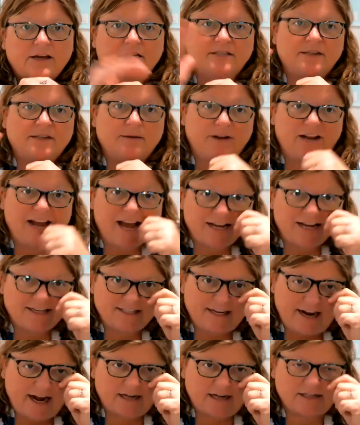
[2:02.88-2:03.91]
somebody has
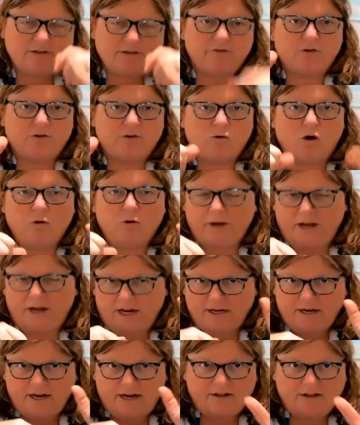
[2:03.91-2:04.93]
an active
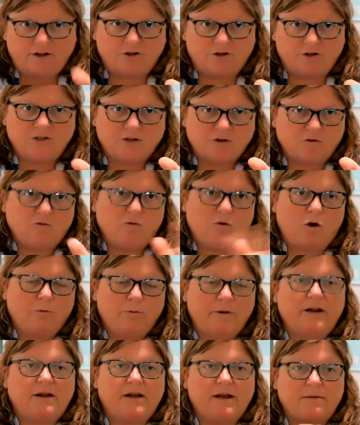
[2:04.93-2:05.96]
enrollment and there's an
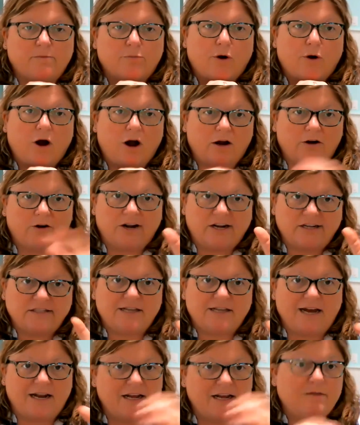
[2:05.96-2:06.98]
enrollment in progress,
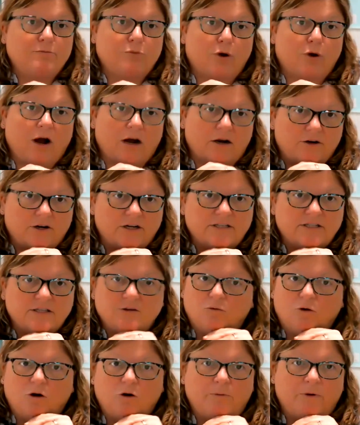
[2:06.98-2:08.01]
that in progress
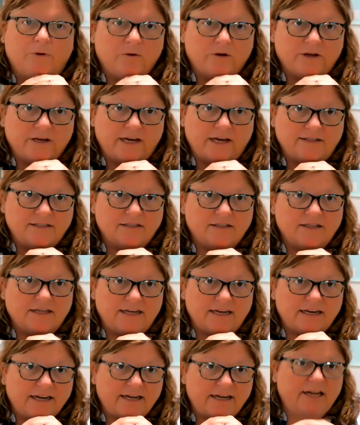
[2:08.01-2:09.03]
enrollment will get
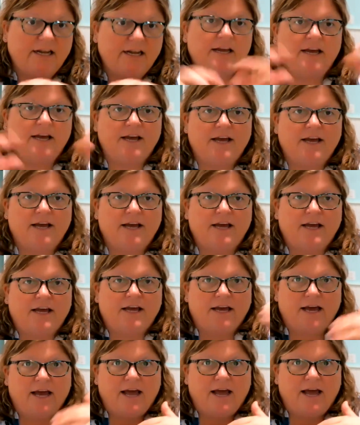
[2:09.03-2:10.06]
deleted.
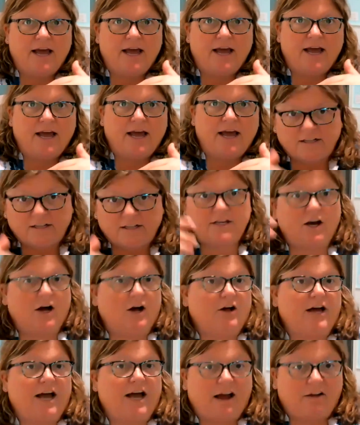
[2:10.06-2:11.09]
Once
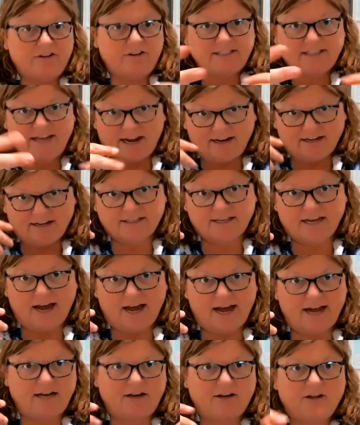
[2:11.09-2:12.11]
y'all have a data
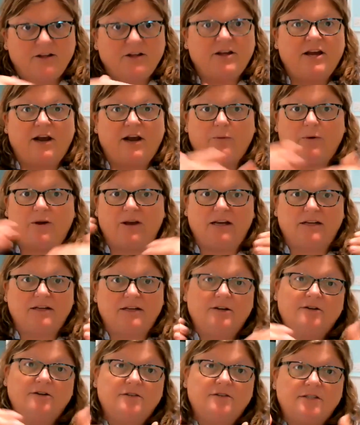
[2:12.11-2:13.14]
set, and
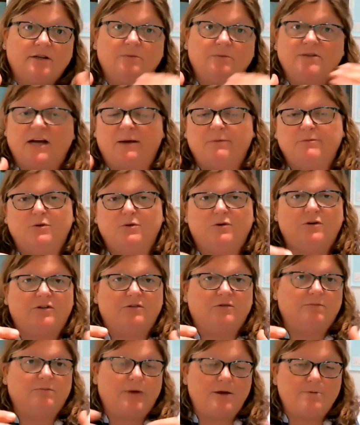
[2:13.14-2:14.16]
we sometimes
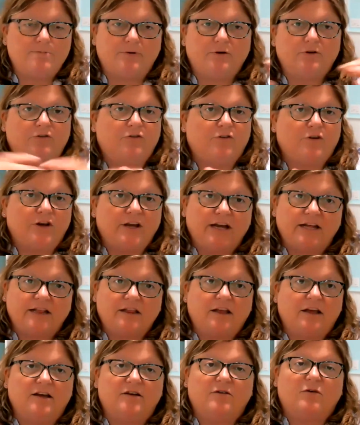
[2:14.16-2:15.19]
people forget
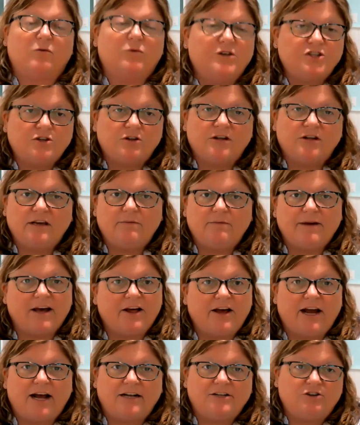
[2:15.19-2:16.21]
the original email
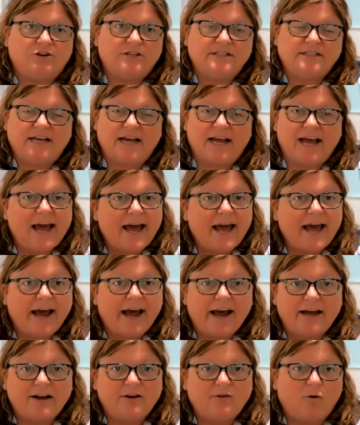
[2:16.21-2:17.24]
address they
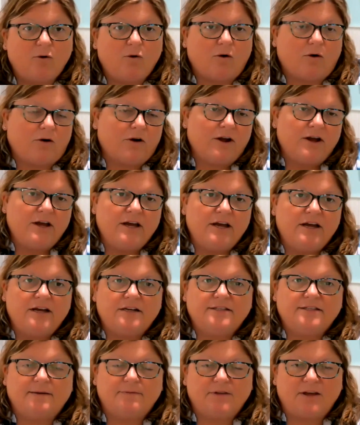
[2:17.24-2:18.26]
had, or
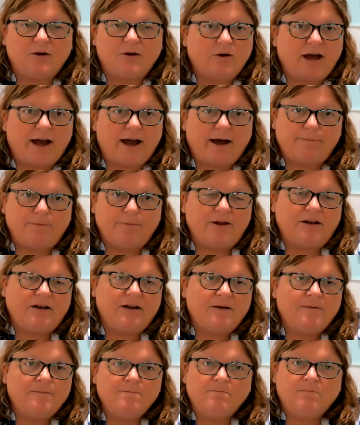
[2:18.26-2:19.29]
something will
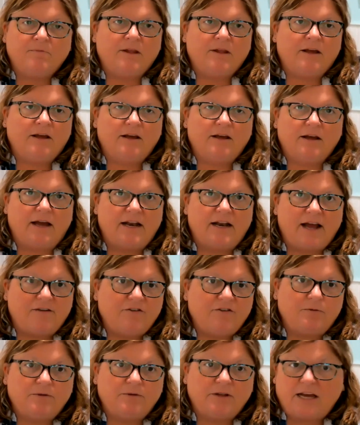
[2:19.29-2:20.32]
happen.
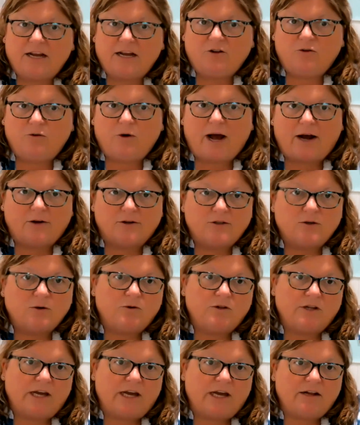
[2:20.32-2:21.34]
Inevitably, a new house
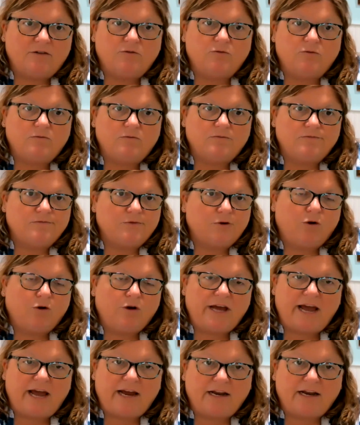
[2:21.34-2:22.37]
will get
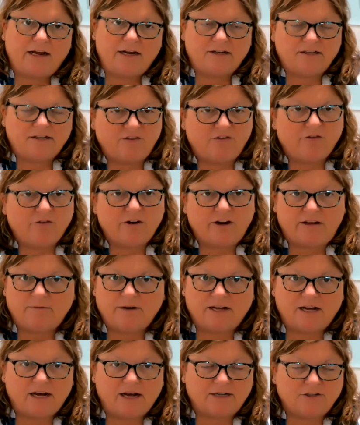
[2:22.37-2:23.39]
created, different
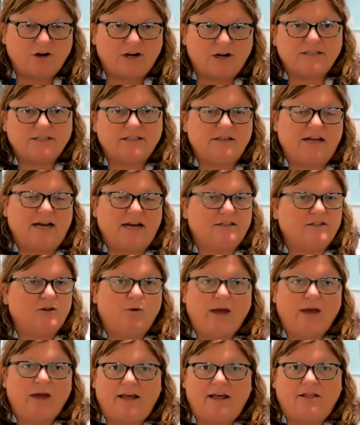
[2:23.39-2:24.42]
email address, and that's
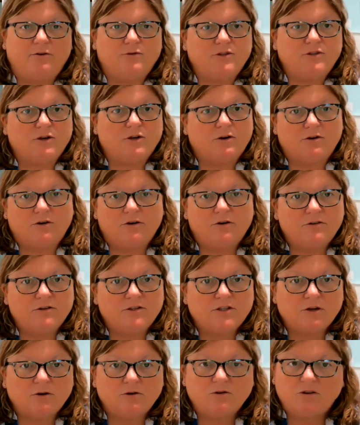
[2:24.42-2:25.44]
okay. Those are
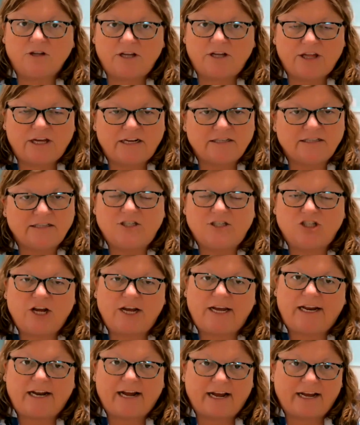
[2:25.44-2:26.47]
certainly things that
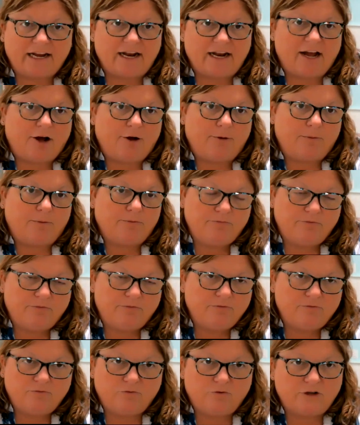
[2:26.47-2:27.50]
Jake and I can help
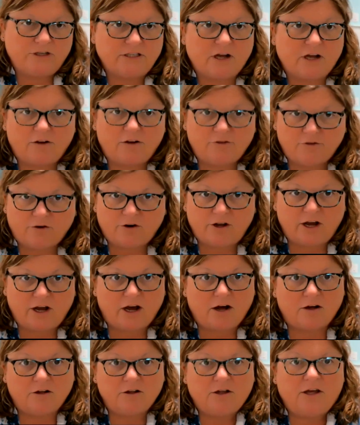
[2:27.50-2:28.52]
resolve for
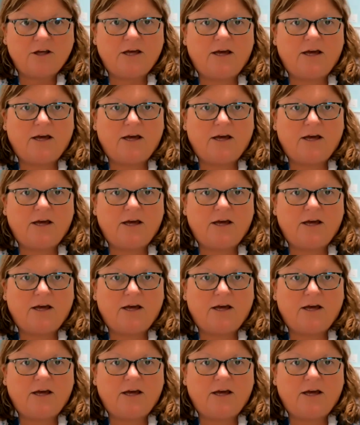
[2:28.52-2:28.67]
y'all.